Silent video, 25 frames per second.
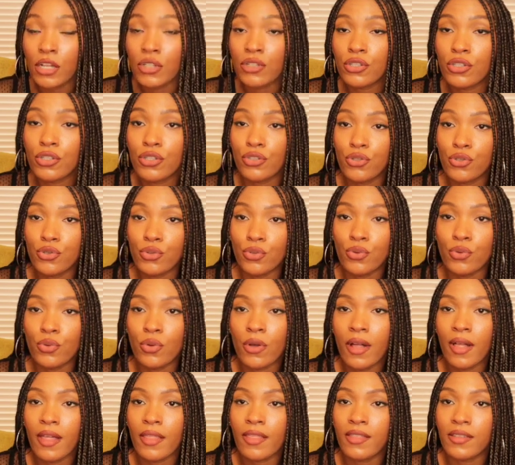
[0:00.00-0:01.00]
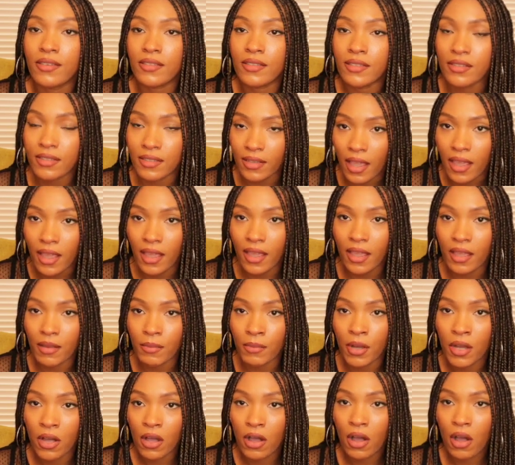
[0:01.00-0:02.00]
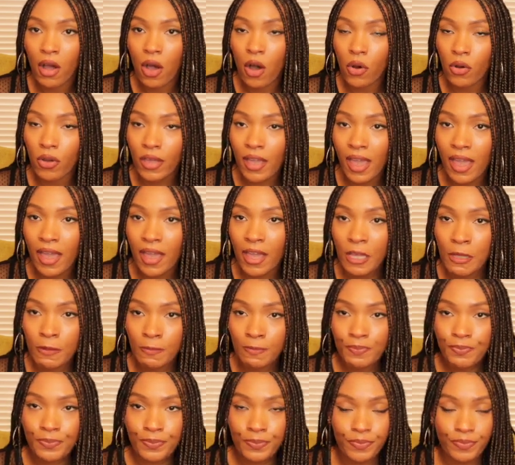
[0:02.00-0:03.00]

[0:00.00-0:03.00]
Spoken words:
to do the same, okay?